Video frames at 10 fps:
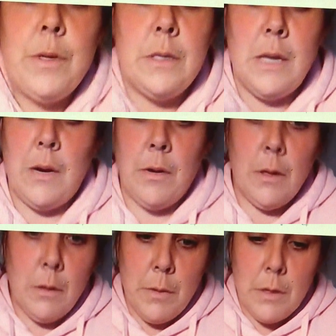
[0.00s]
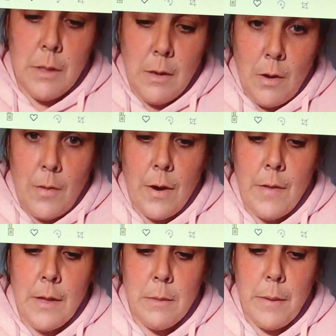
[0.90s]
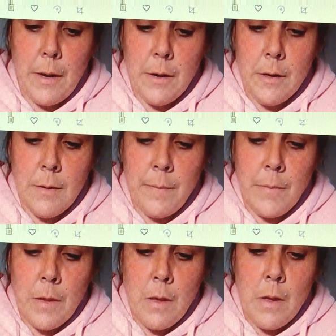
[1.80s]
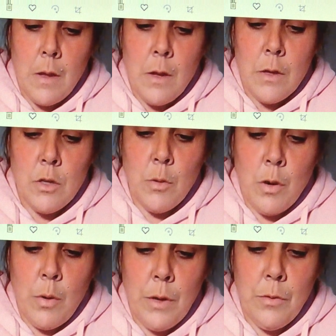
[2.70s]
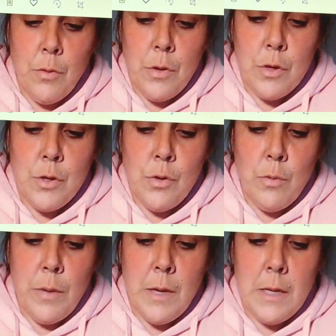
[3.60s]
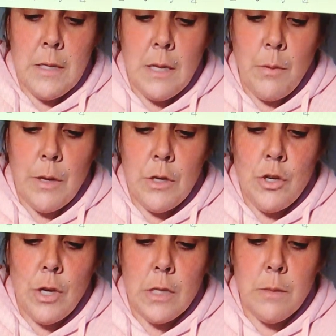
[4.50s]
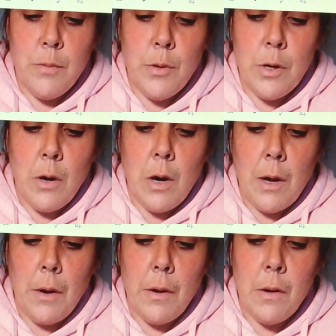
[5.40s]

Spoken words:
this down a little bit. Oh, there, that's better. So we're going through the 2 beads that we just put on.